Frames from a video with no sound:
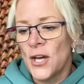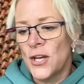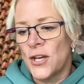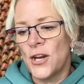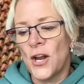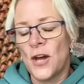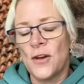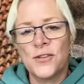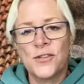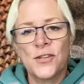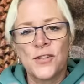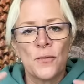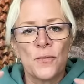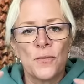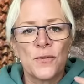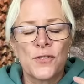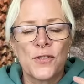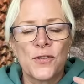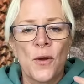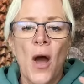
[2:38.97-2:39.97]
You know,
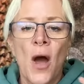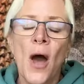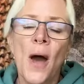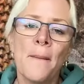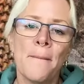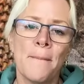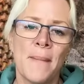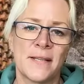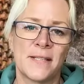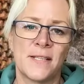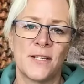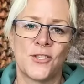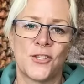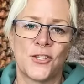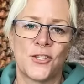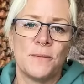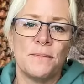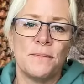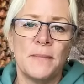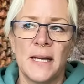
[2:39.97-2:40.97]
so her
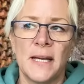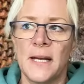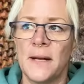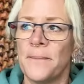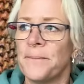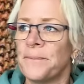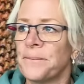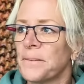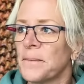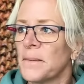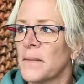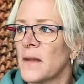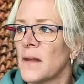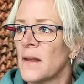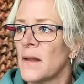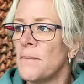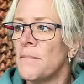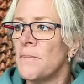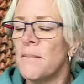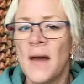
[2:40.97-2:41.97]
message to me
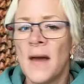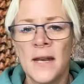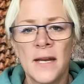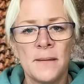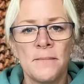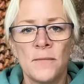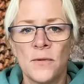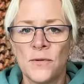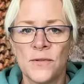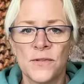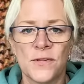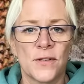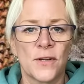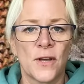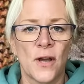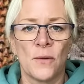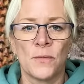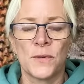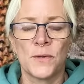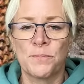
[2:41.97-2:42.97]
many moons
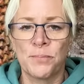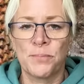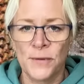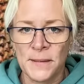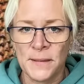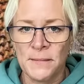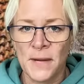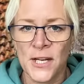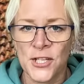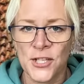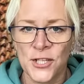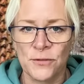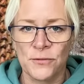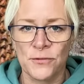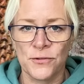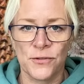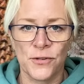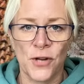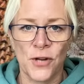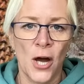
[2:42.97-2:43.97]
ago was bring my
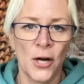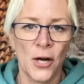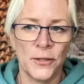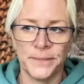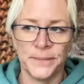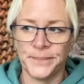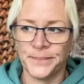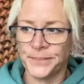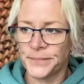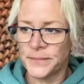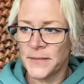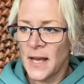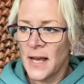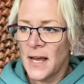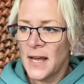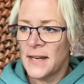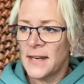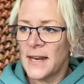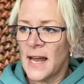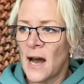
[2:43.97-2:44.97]
children home.
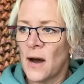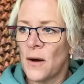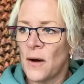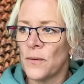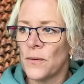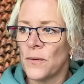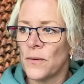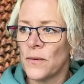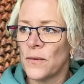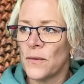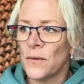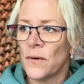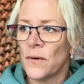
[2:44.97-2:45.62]
Now,